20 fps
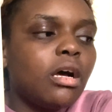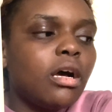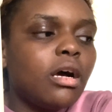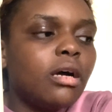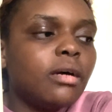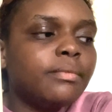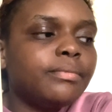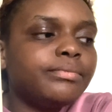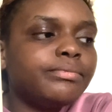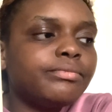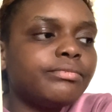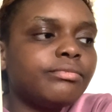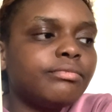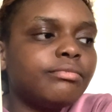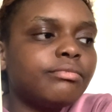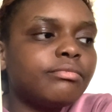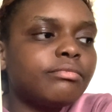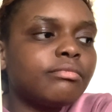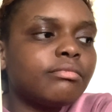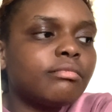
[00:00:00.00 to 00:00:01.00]
um,
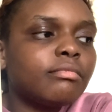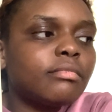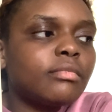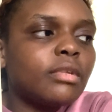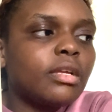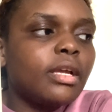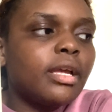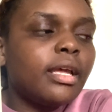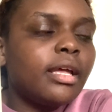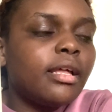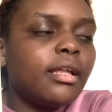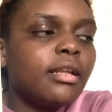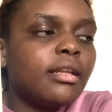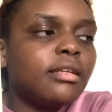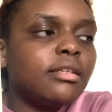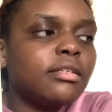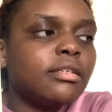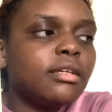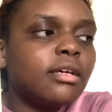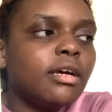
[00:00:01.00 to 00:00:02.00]
and